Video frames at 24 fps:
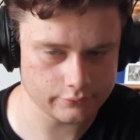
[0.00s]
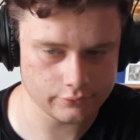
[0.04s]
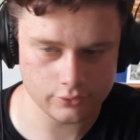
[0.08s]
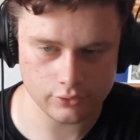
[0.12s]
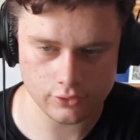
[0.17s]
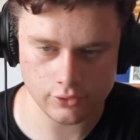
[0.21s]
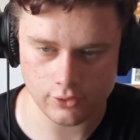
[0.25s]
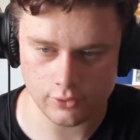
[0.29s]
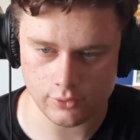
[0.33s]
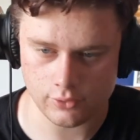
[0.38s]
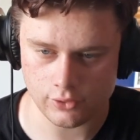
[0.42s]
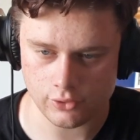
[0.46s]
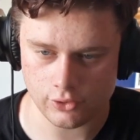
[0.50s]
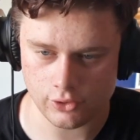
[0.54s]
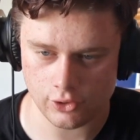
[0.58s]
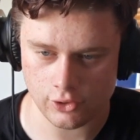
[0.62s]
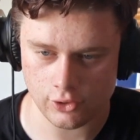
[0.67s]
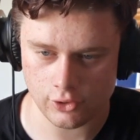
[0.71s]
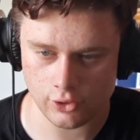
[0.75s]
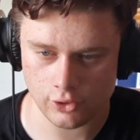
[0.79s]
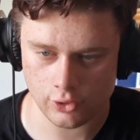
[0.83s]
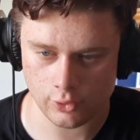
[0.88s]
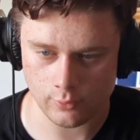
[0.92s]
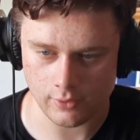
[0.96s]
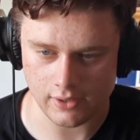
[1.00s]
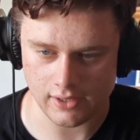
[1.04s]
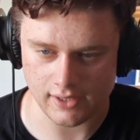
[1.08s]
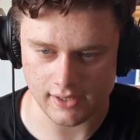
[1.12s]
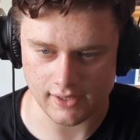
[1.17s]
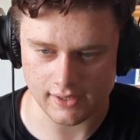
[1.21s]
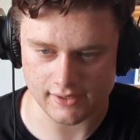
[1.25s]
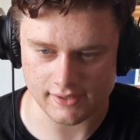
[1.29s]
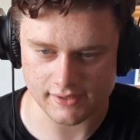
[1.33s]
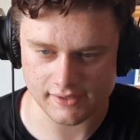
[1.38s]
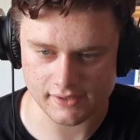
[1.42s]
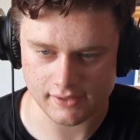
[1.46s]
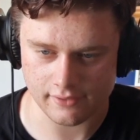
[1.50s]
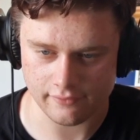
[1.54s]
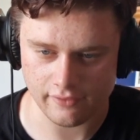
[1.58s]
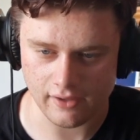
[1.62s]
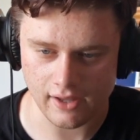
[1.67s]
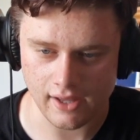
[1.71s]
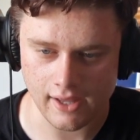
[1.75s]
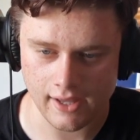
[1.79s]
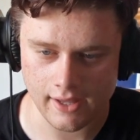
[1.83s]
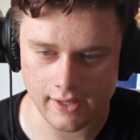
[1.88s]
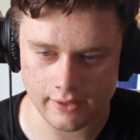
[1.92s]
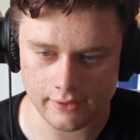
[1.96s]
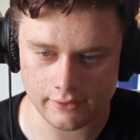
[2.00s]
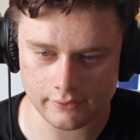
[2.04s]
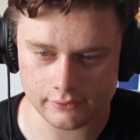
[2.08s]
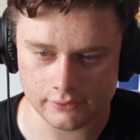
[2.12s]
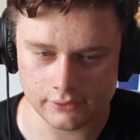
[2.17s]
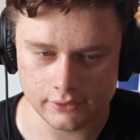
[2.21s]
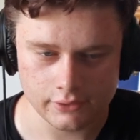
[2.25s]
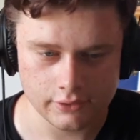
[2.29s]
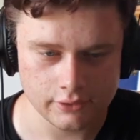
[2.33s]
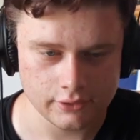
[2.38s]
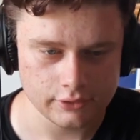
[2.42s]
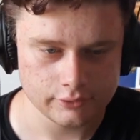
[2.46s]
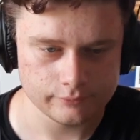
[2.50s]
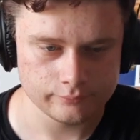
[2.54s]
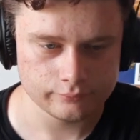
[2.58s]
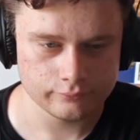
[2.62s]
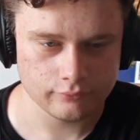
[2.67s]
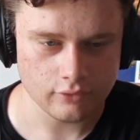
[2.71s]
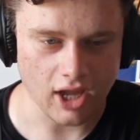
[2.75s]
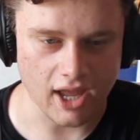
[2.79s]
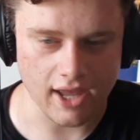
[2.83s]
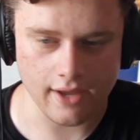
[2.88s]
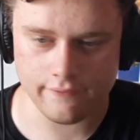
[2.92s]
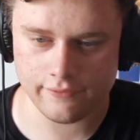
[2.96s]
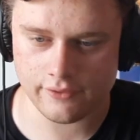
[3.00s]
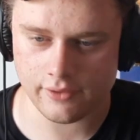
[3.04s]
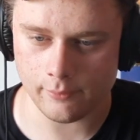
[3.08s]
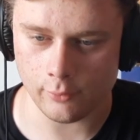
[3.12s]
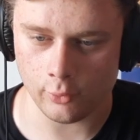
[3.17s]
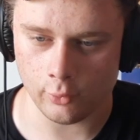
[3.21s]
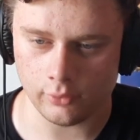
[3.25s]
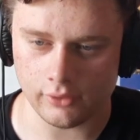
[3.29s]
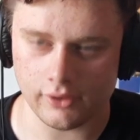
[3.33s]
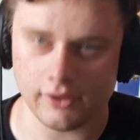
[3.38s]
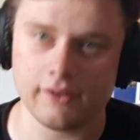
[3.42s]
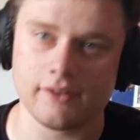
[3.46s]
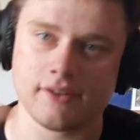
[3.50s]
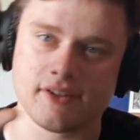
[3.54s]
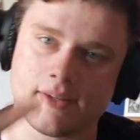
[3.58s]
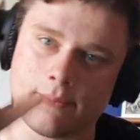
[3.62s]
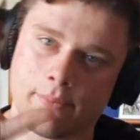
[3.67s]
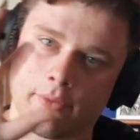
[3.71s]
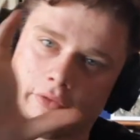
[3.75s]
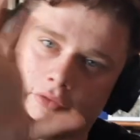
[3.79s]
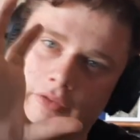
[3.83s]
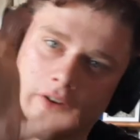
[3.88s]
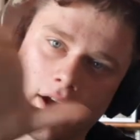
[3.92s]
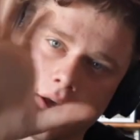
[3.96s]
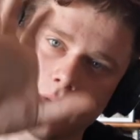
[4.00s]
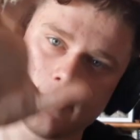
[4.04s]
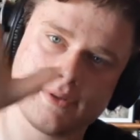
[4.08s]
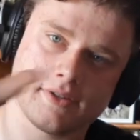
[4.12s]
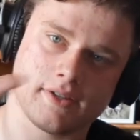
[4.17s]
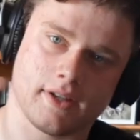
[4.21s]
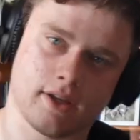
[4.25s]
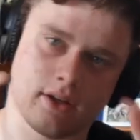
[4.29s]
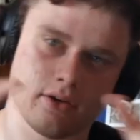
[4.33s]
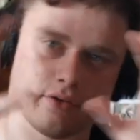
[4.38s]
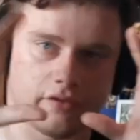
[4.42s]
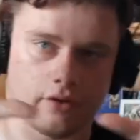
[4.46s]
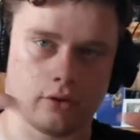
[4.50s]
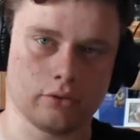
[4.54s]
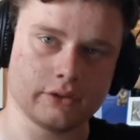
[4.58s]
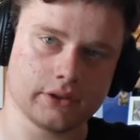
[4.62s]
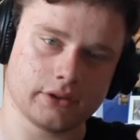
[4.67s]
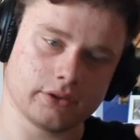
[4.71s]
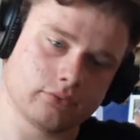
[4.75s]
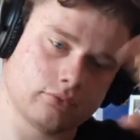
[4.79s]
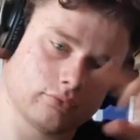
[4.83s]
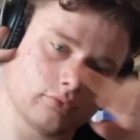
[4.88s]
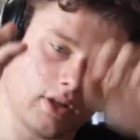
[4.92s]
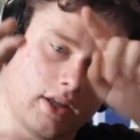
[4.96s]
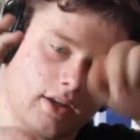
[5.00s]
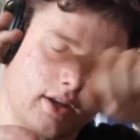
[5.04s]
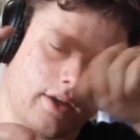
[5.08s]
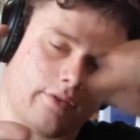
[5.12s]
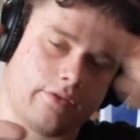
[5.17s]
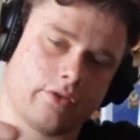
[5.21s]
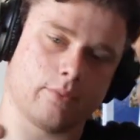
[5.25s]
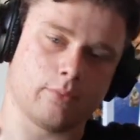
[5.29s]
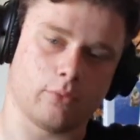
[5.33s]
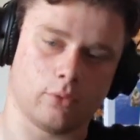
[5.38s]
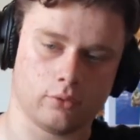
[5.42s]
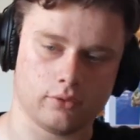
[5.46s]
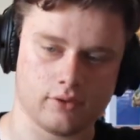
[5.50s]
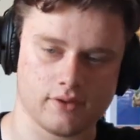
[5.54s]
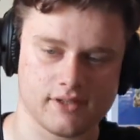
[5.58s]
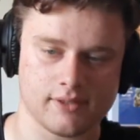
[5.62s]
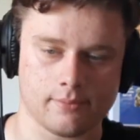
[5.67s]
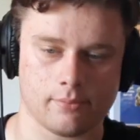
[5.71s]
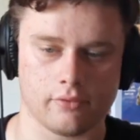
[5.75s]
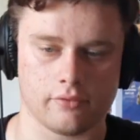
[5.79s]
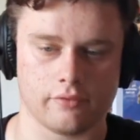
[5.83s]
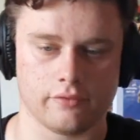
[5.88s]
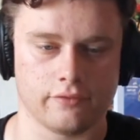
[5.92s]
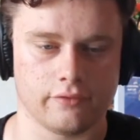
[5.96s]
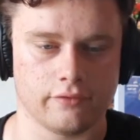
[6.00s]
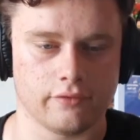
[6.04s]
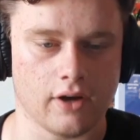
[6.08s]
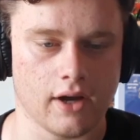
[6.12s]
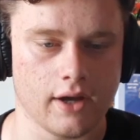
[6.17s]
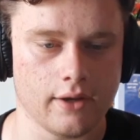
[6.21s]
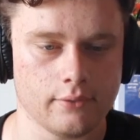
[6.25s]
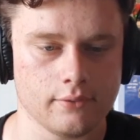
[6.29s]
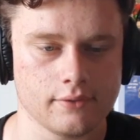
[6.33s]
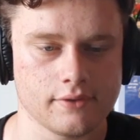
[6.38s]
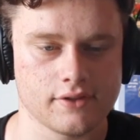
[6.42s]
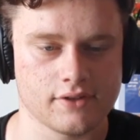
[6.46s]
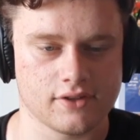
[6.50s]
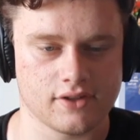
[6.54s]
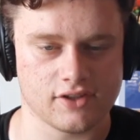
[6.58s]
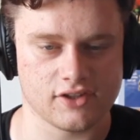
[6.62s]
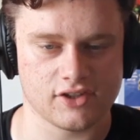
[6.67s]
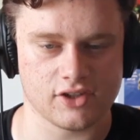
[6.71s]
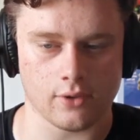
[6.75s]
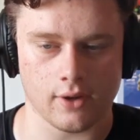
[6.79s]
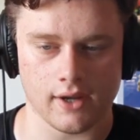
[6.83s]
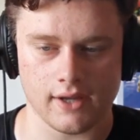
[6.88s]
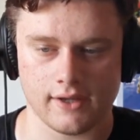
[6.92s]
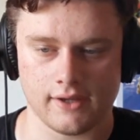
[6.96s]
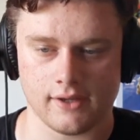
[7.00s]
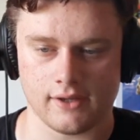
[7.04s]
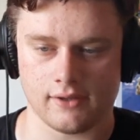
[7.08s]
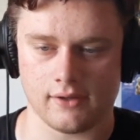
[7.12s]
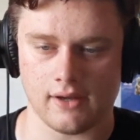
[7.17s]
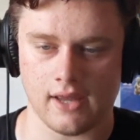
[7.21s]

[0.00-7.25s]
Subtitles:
Where is the file? I have them all in separate files, like in a folder, and I have them all in separate files, just so I can